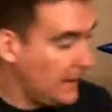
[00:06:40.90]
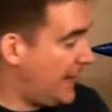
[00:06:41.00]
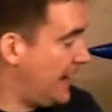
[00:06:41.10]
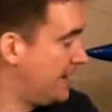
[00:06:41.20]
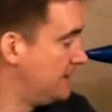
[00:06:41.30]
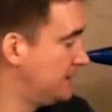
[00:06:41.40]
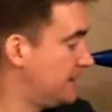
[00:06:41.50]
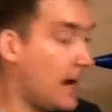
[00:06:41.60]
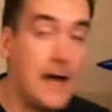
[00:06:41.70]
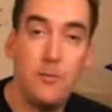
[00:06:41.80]
and
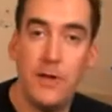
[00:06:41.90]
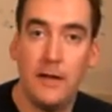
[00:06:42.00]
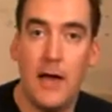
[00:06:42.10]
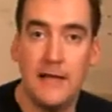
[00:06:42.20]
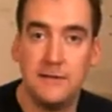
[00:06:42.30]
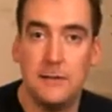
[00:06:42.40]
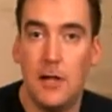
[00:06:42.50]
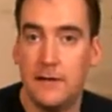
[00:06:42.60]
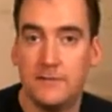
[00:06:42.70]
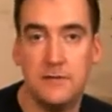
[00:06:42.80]
the high wing adds a
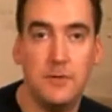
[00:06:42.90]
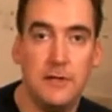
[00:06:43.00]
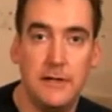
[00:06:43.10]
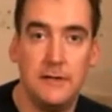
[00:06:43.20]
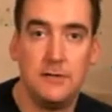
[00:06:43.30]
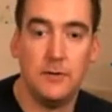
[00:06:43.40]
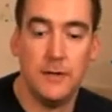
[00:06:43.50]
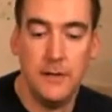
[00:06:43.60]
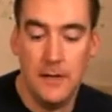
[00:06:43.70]
lot of stability to it.